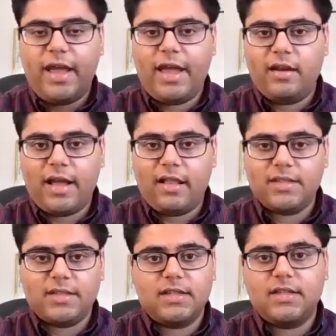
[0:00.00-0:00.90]

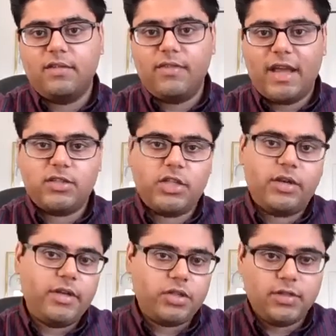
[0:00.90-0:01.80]
analysis of next
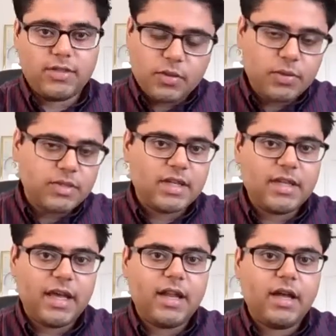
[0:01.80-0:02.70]
generation sequencing
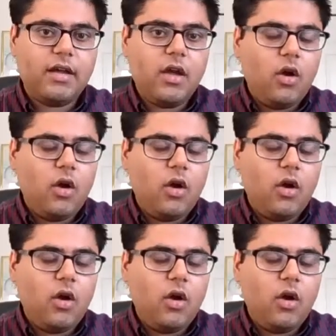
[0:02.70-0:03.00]
data,